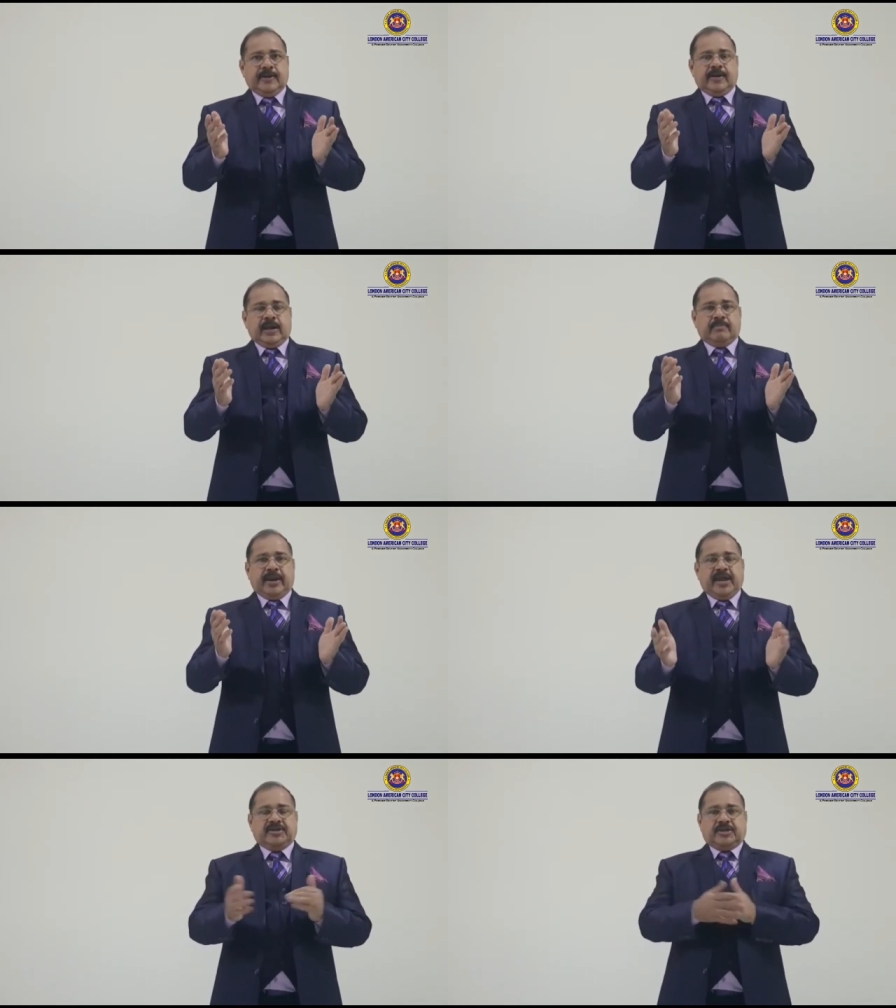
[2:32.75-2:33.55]
Number
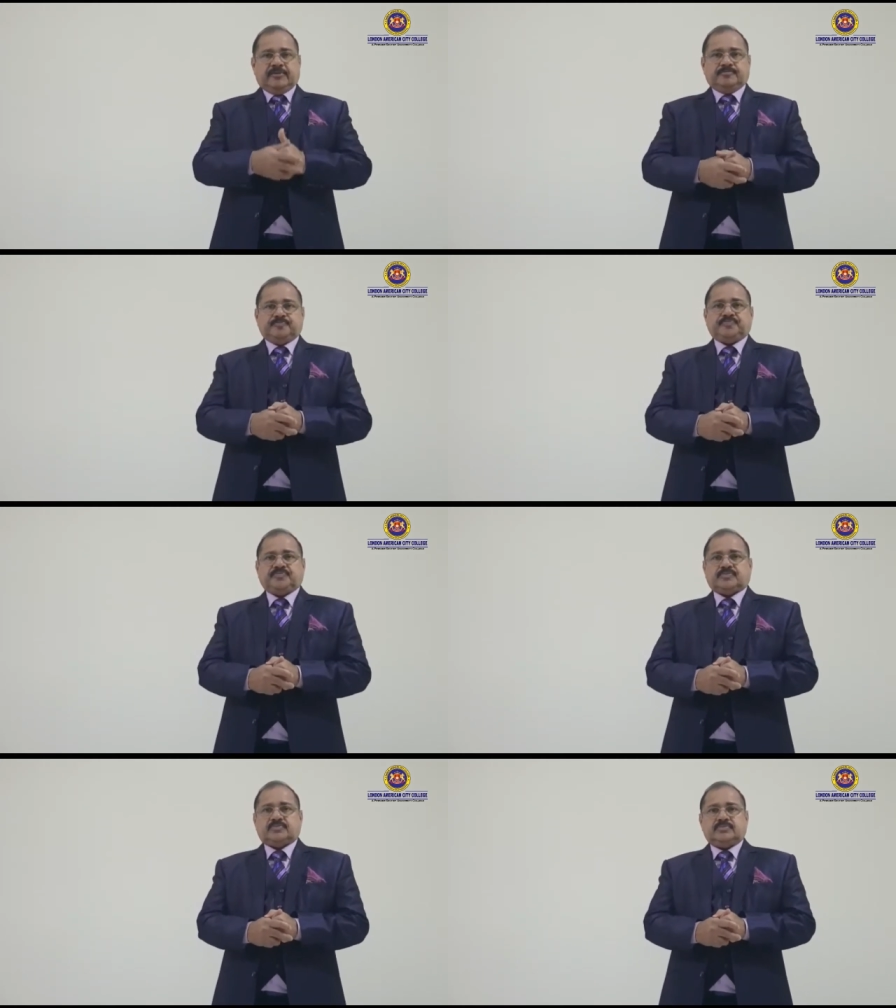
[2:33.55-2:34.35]
eight,
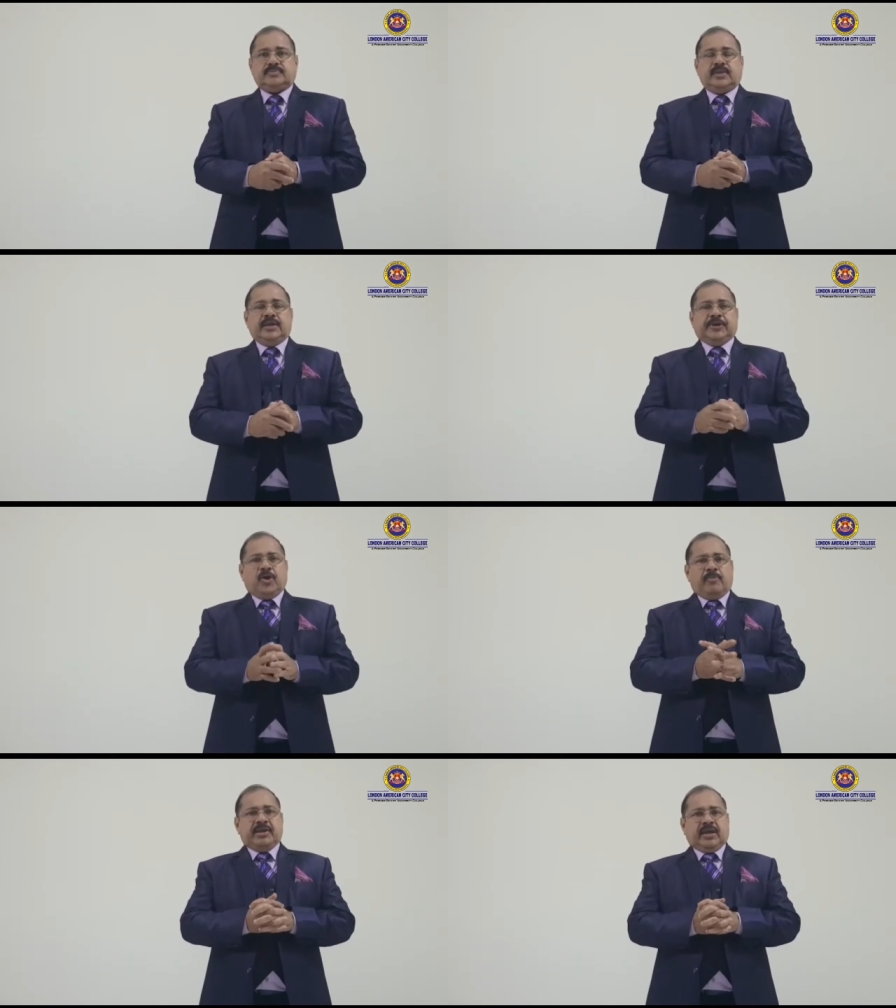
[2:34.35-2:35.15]

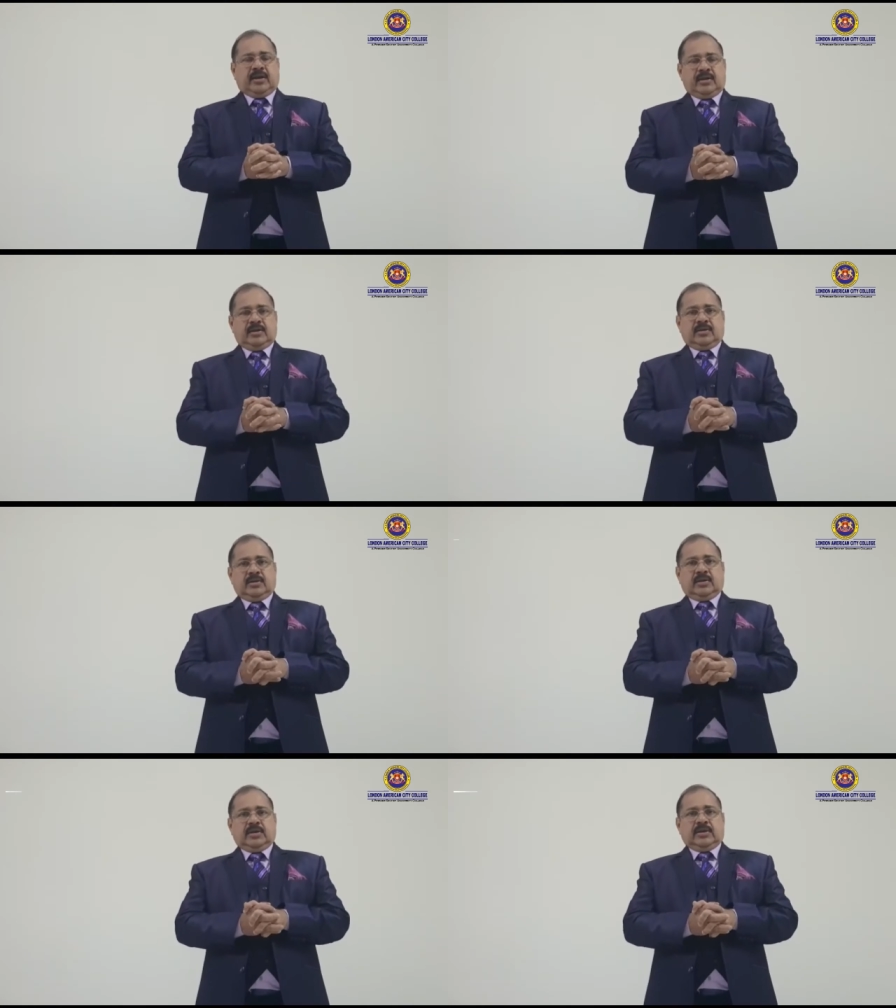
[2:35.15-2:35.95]
economical.
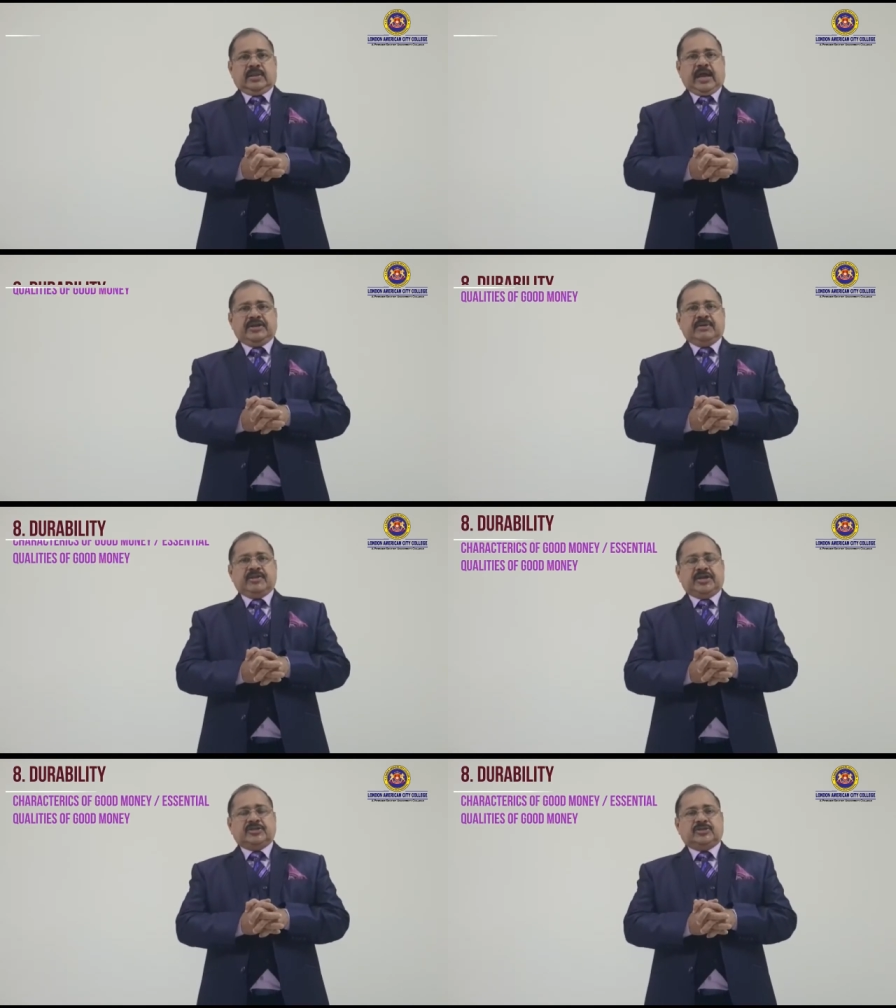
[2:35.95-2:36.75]
The item
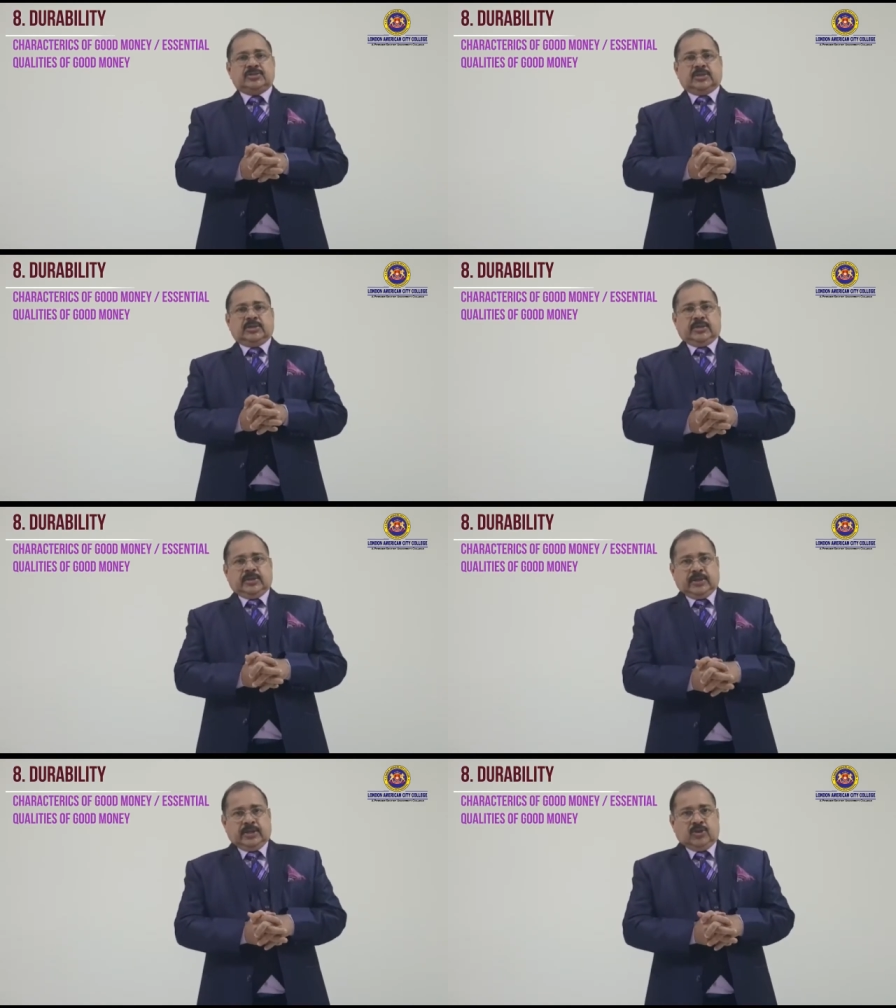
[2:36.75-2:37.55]
that is
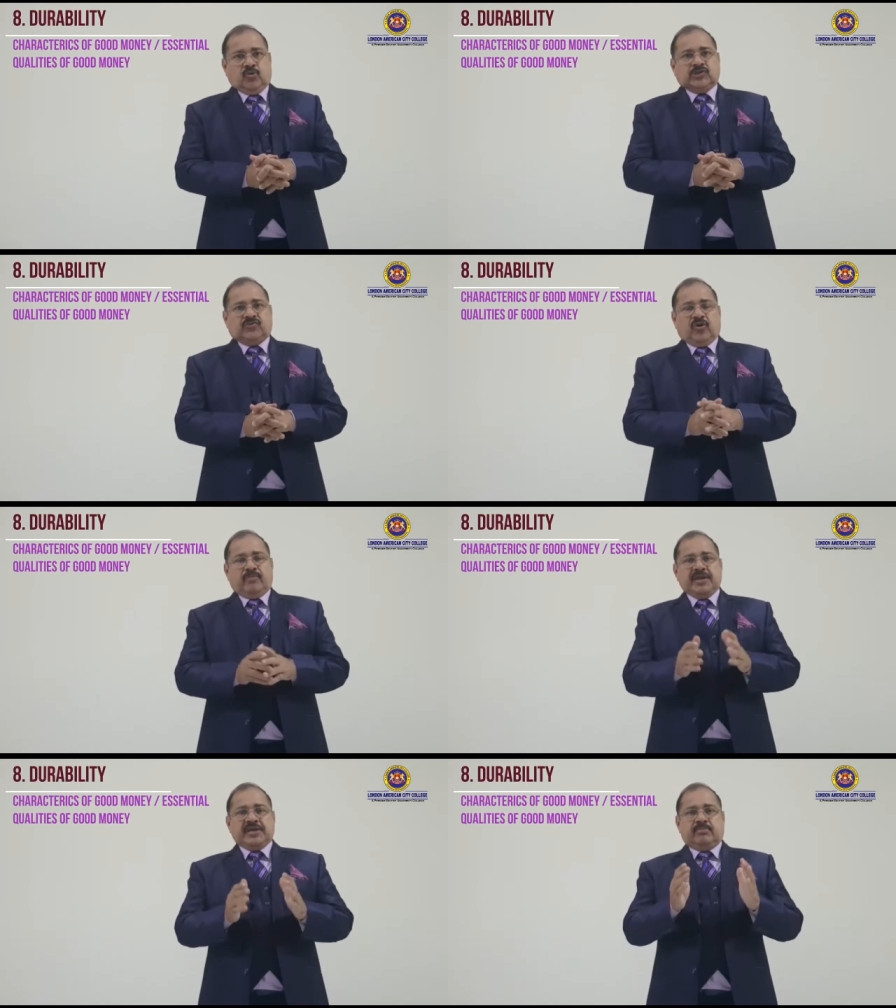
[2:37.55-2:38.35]
used for
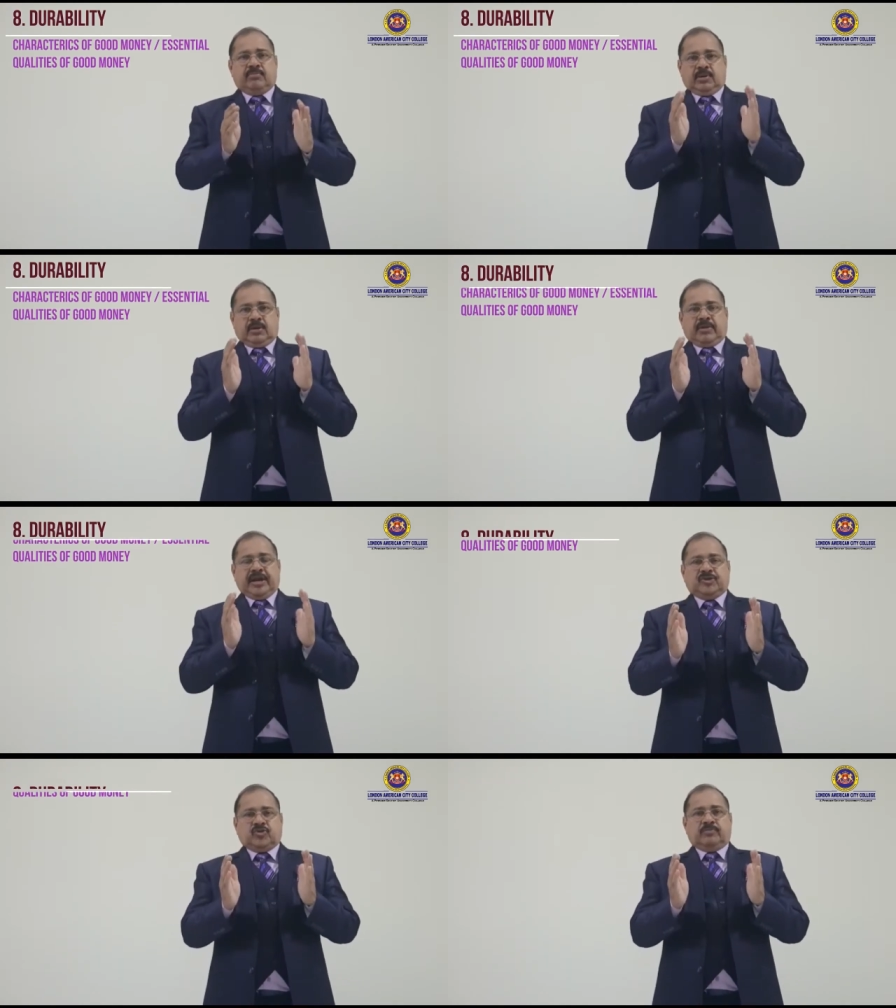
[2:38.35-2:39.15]
making
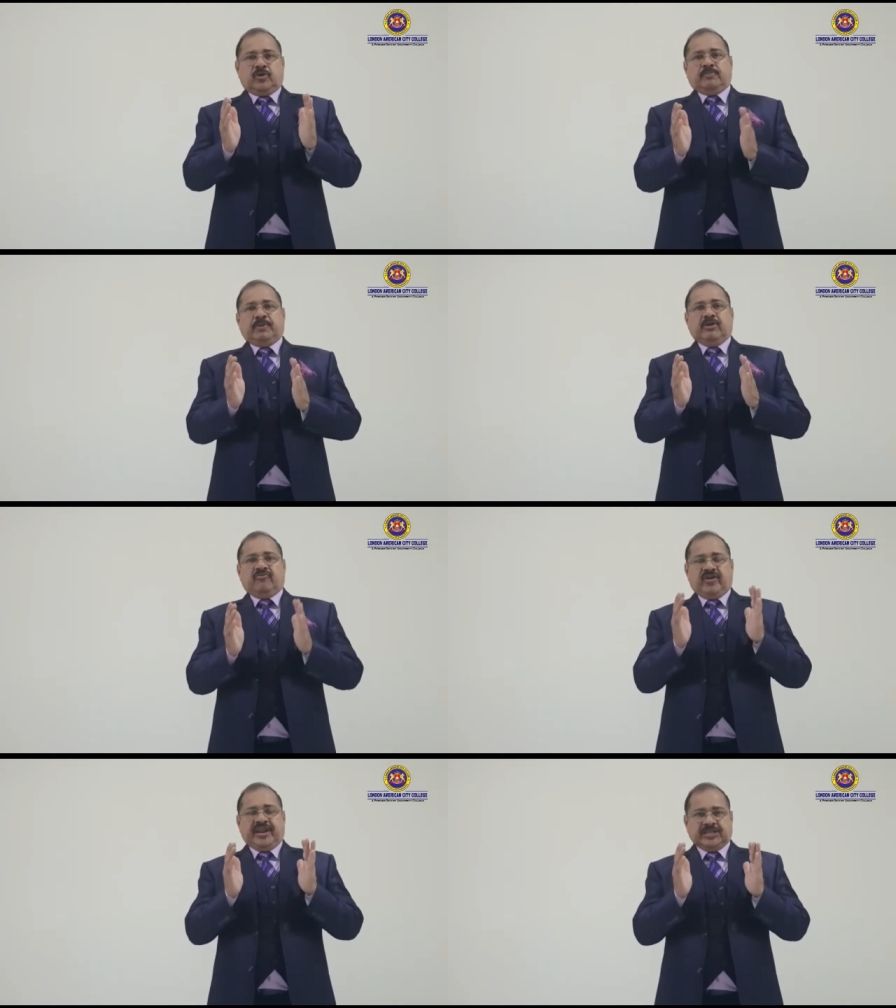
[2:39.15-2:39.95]
money should not be
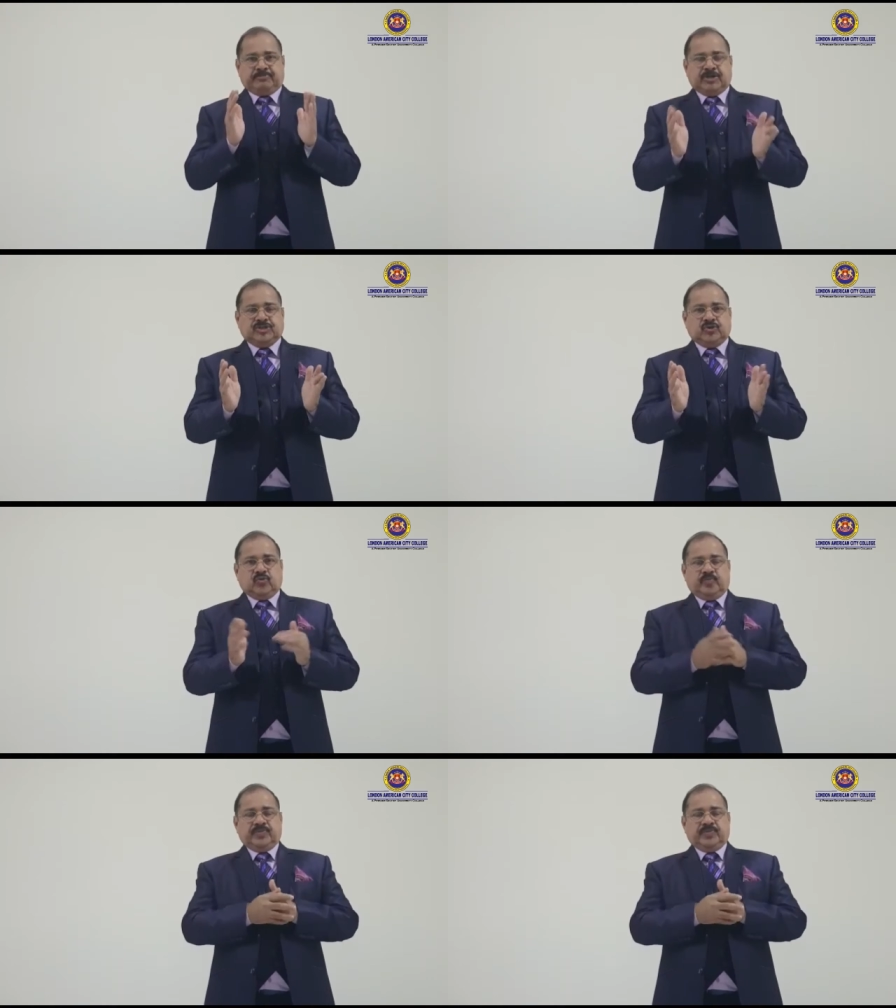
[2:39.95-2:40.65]
very expensive.